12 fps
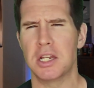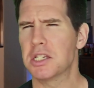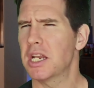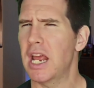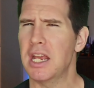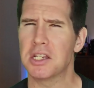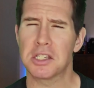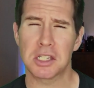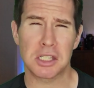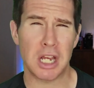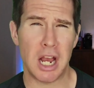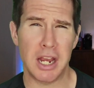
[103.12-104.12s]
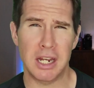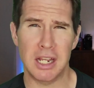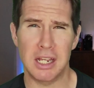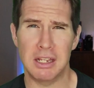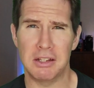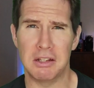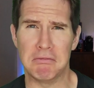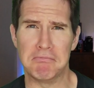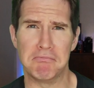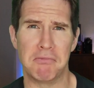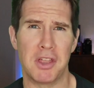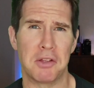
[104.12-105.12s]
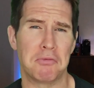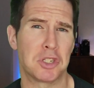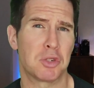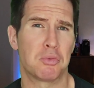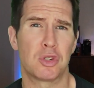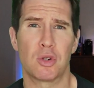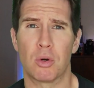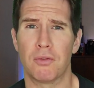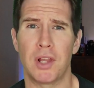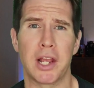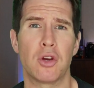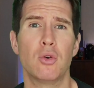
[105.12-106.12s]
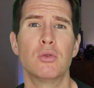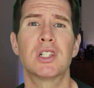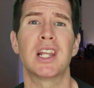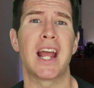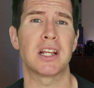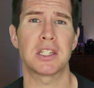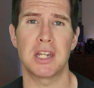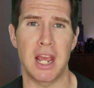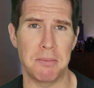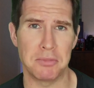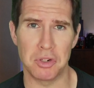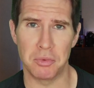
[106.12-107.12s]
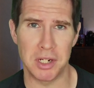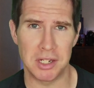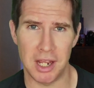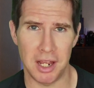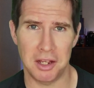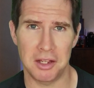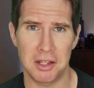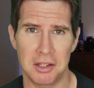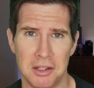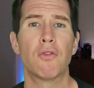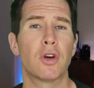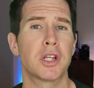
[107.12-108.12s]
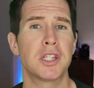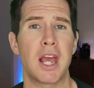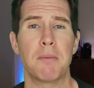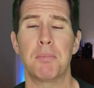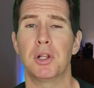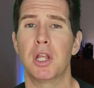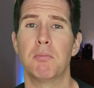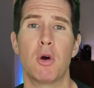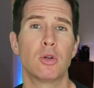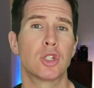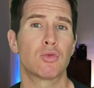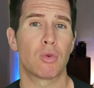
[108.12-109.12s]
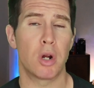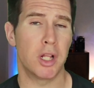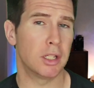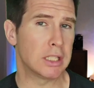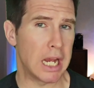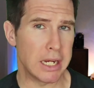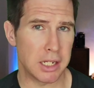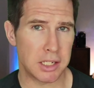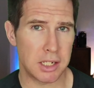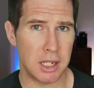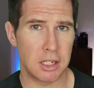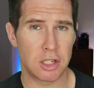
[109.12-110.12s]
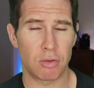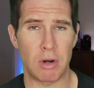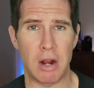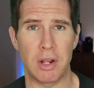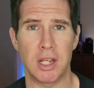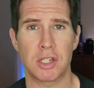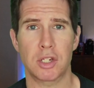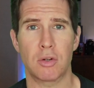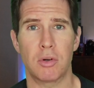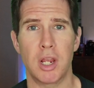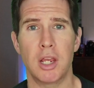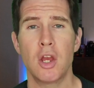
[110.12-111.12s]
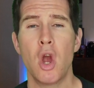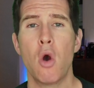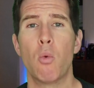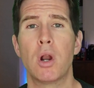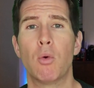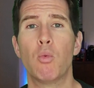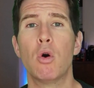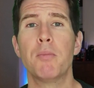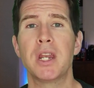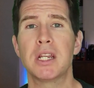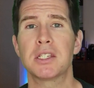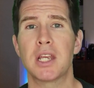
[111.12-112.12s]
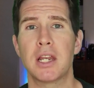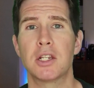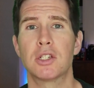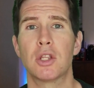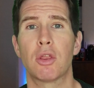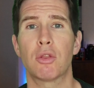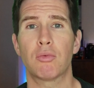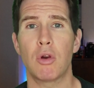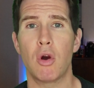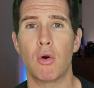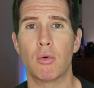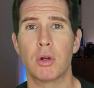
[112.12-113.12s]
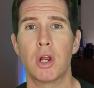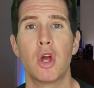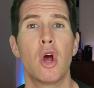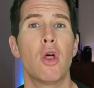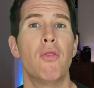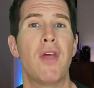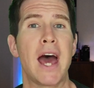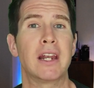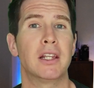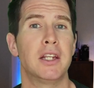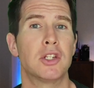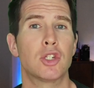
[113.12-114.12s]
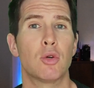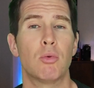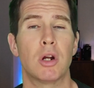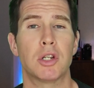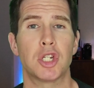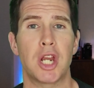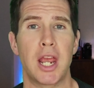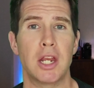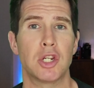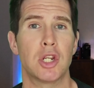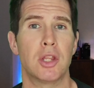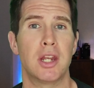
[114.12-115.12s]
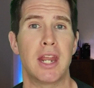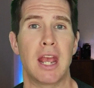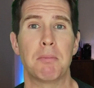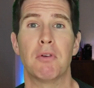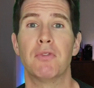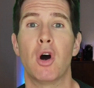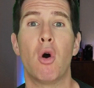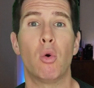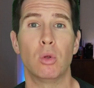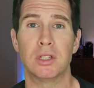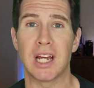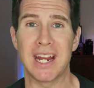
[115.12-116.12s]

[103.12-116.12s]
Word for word: In today's society, that's sort of like whose last name do we take? For example, in most royal dynasties throughout history, when a woman ascends the throne, that leads to a change in the name of the whole